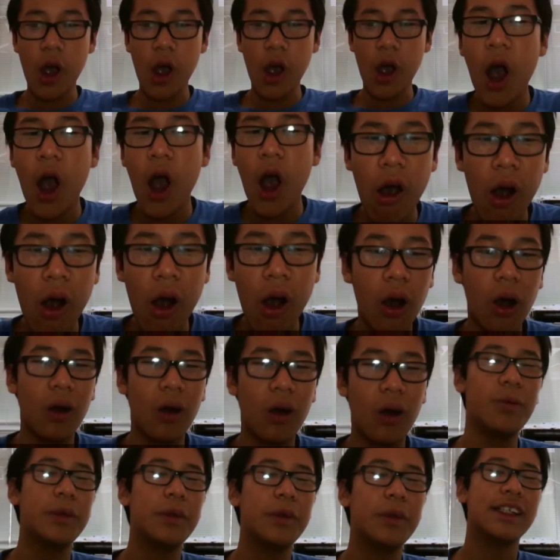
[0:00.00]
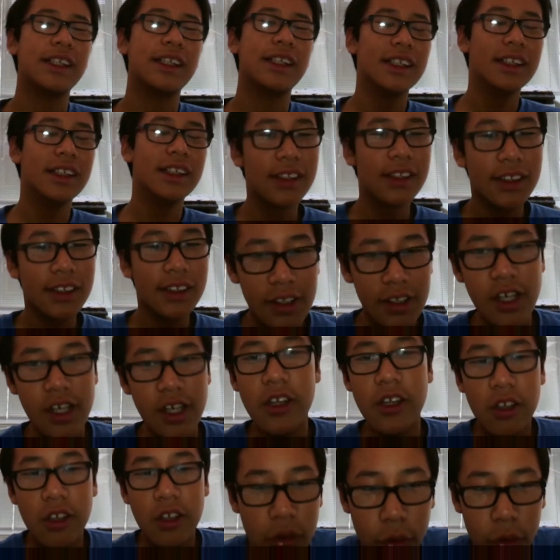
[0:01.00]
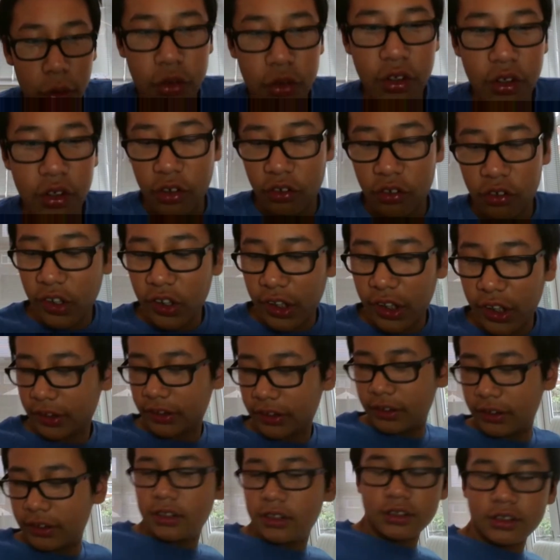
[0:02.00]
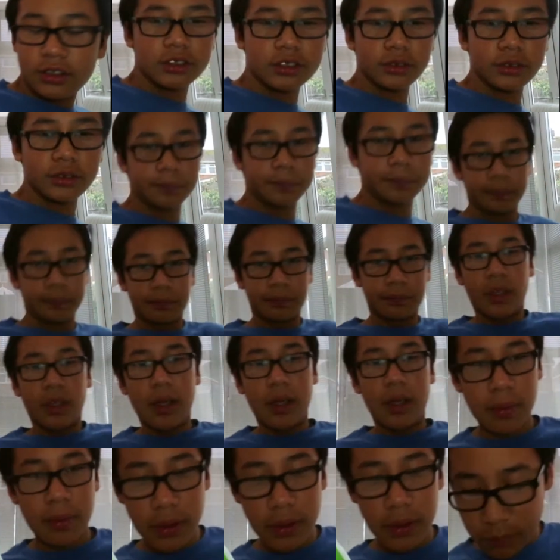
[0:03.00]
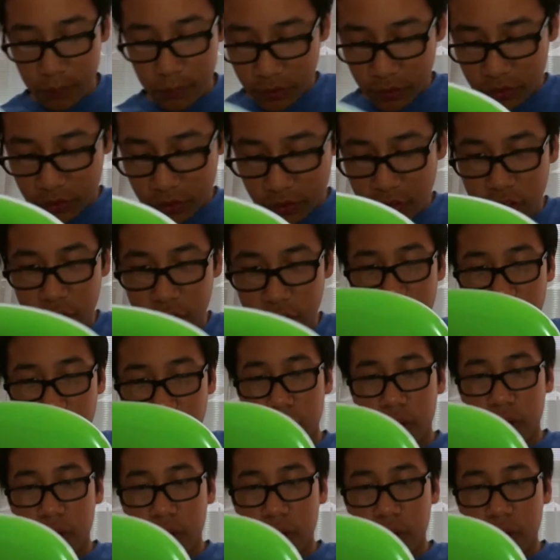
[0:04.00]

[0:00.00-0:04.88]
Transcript: Oh, so satisfying. But um, what's this do?